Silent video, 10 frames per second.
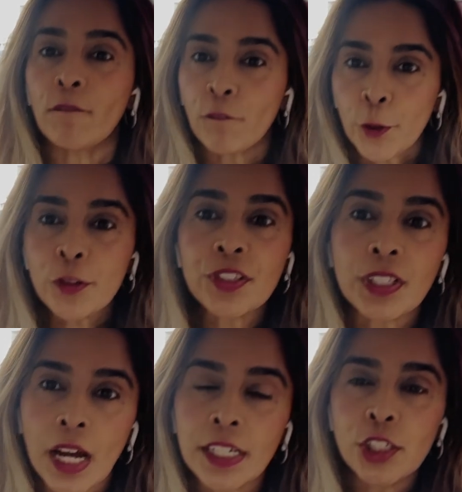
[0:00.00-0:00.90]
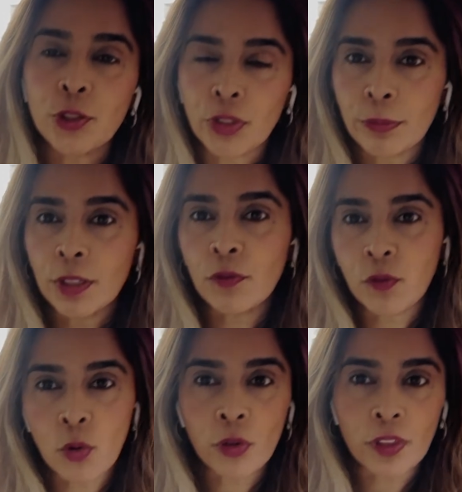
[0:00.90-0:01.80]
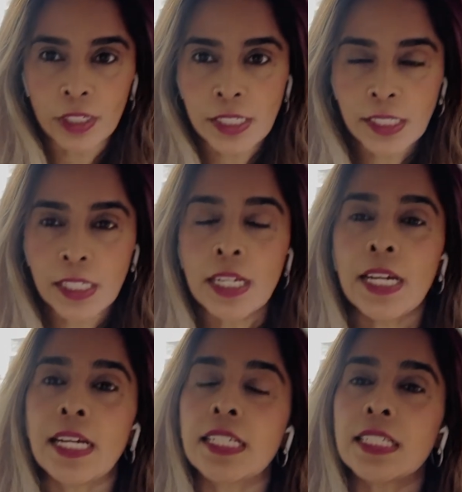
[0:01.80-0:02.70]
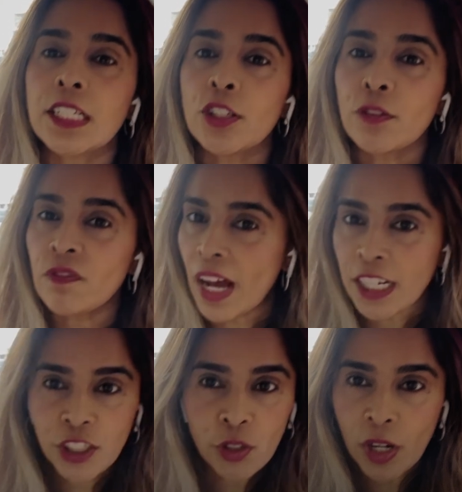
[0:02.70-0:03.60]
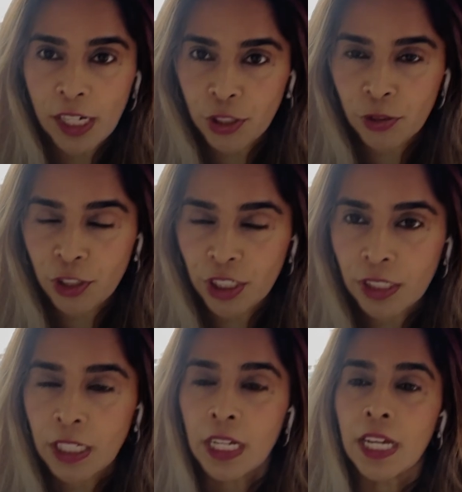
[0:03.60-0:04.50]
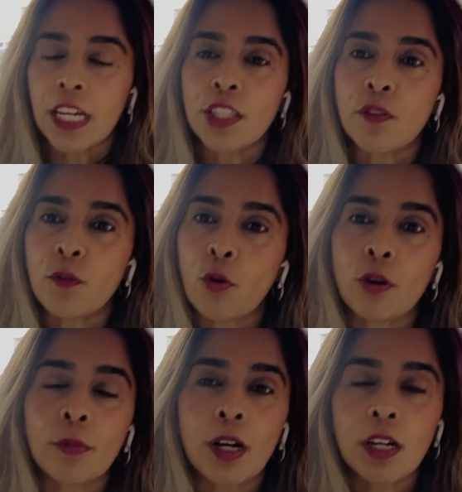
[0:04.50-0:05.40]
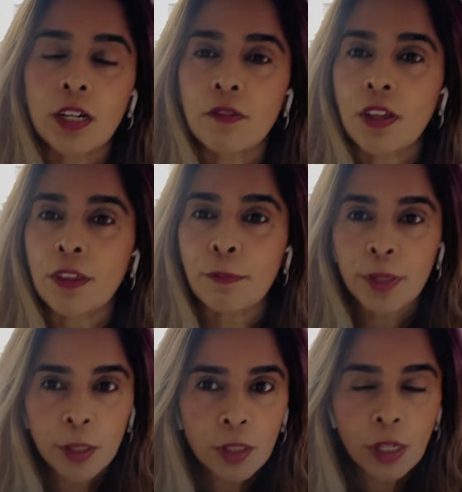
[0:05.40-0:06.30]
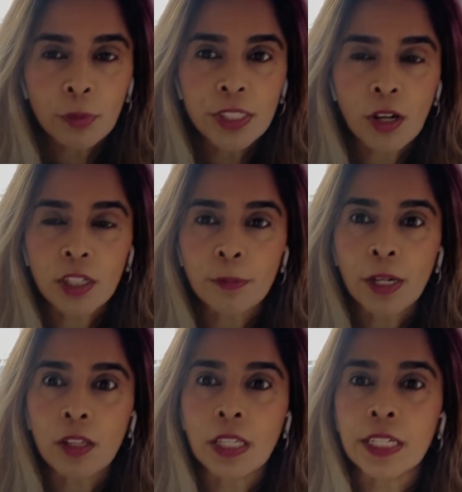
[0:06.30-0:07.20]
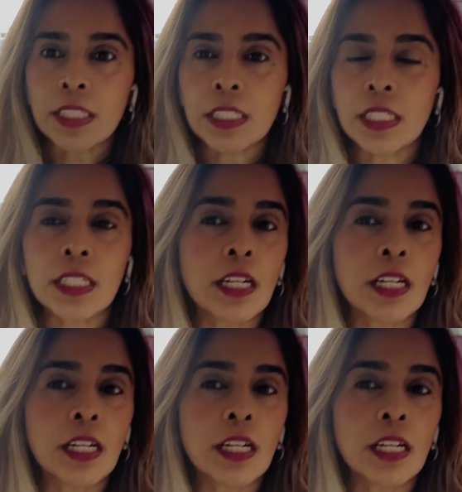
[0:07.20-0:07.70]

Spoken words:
First line treatment for this is either vaginal estrogen in the form of the pill that we talk about, like the